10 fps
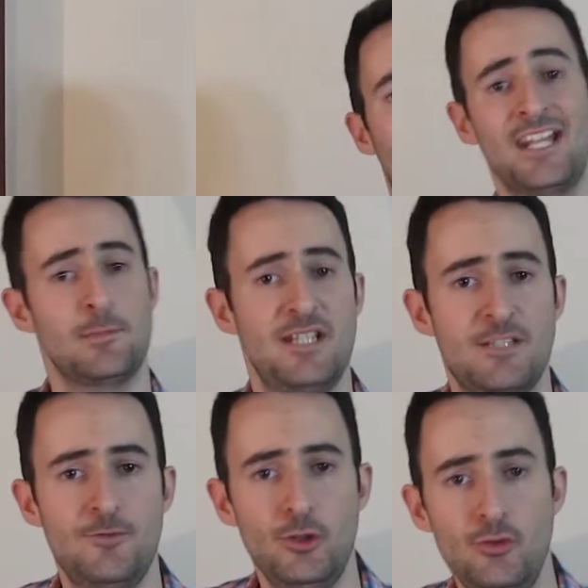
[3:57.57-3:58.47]
Another piece
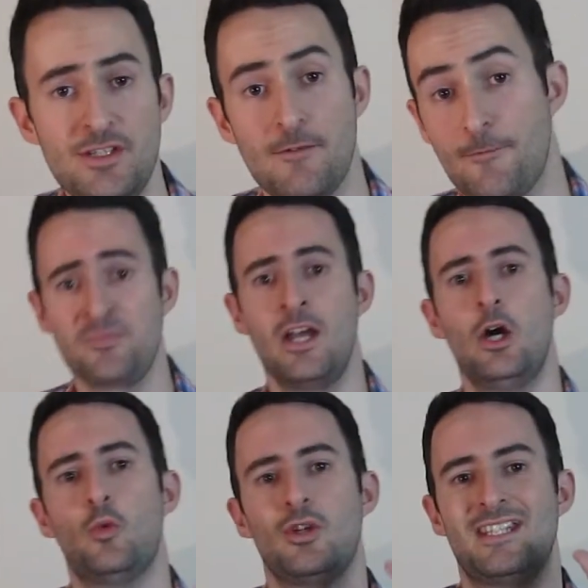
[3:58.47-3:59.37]
of news
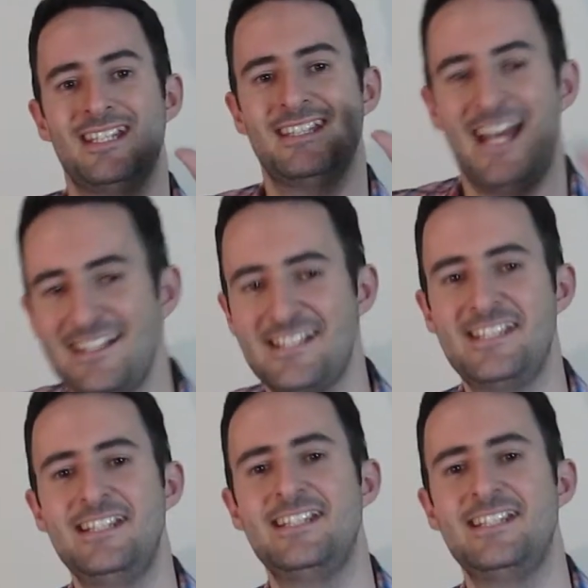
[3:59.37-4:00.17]
was the Galaxy